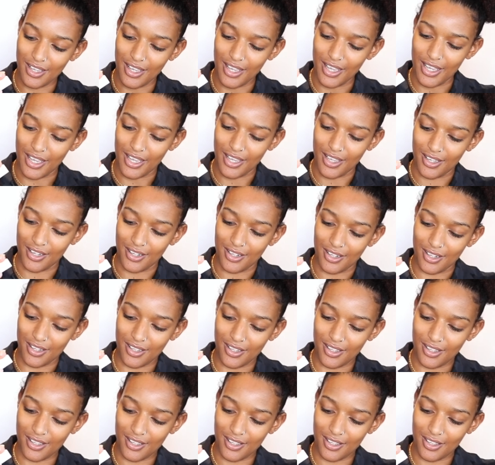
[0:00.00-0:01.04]
And
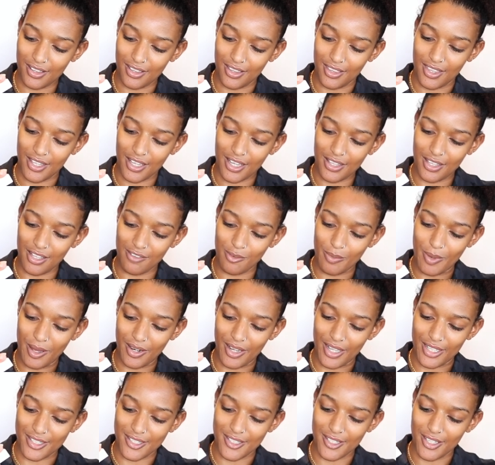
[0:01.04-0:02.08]
the thing I love about
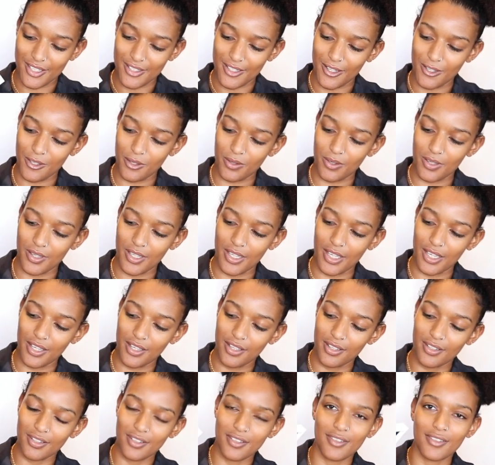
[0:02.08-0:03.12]
Etsy is that you can
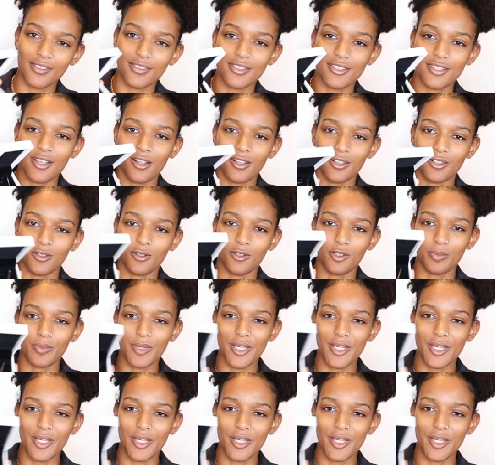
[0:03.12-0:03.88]
get solid gold